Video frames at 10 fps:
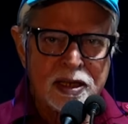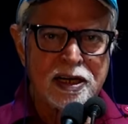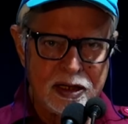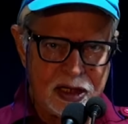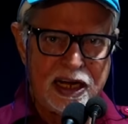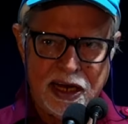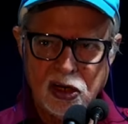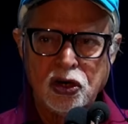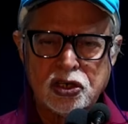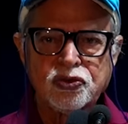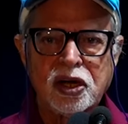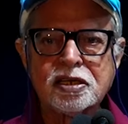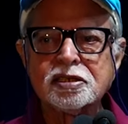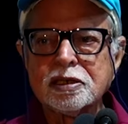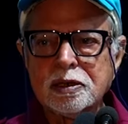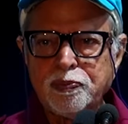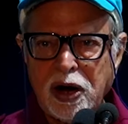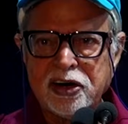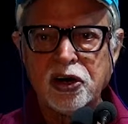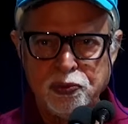Ajay Ghosh was
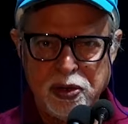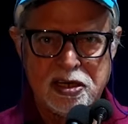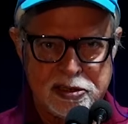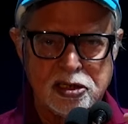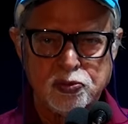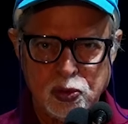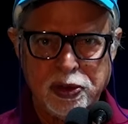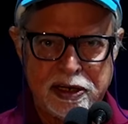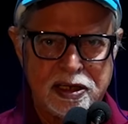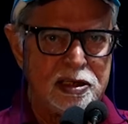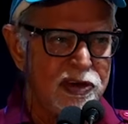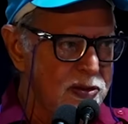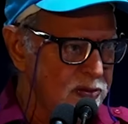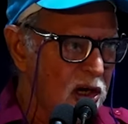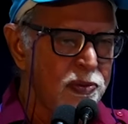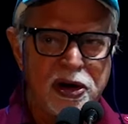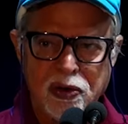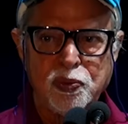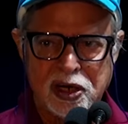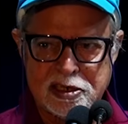part of Bhagat Singh's movement. He was comrade
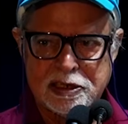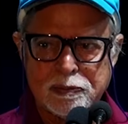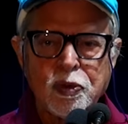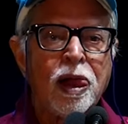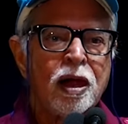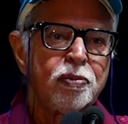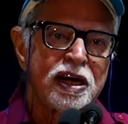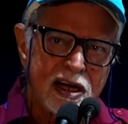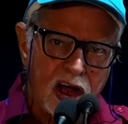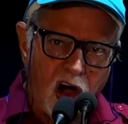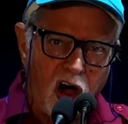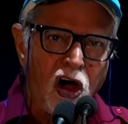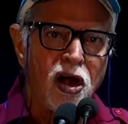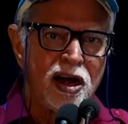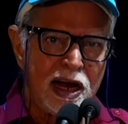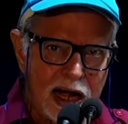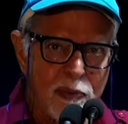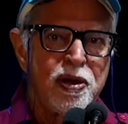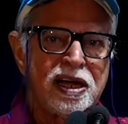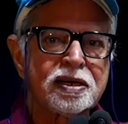of Bhagat Singh. But all
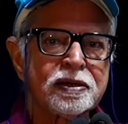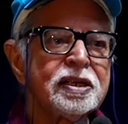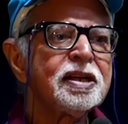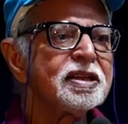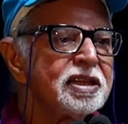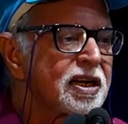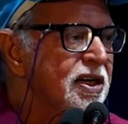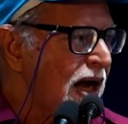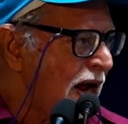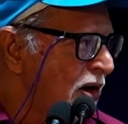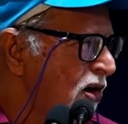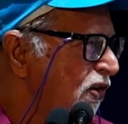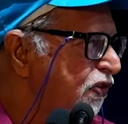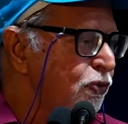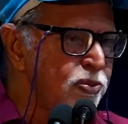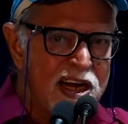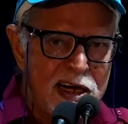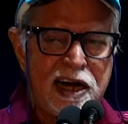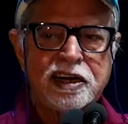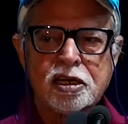admit the kind of
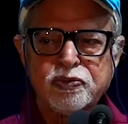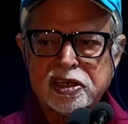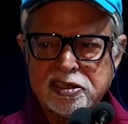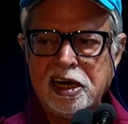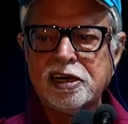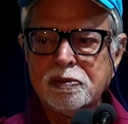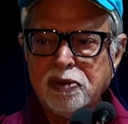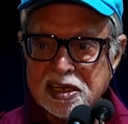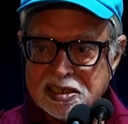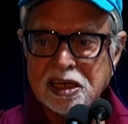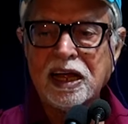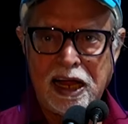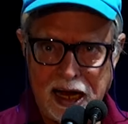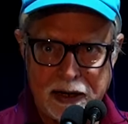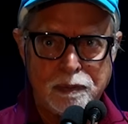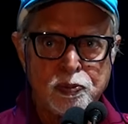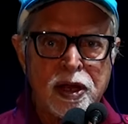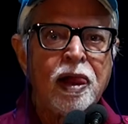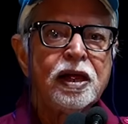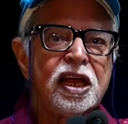magnetic personality Bhagat Singh had.
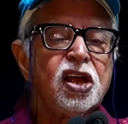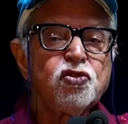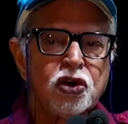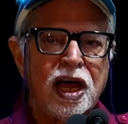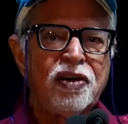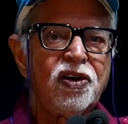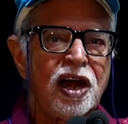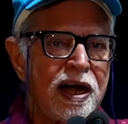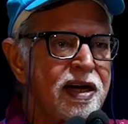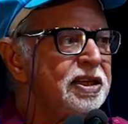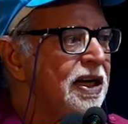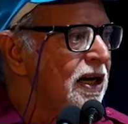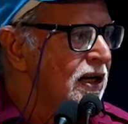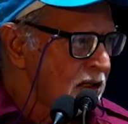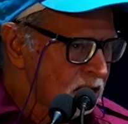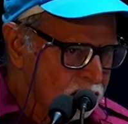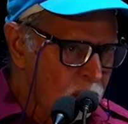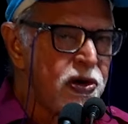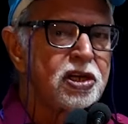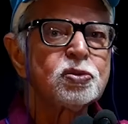He would have led the
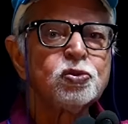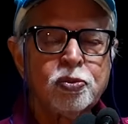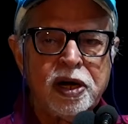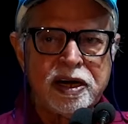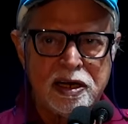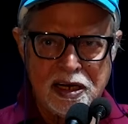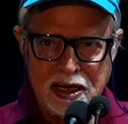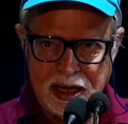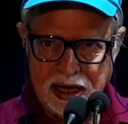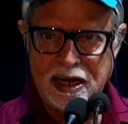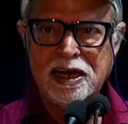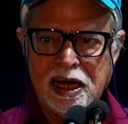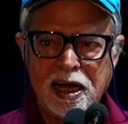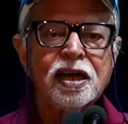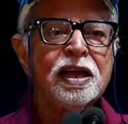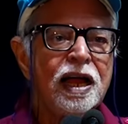communist movement in India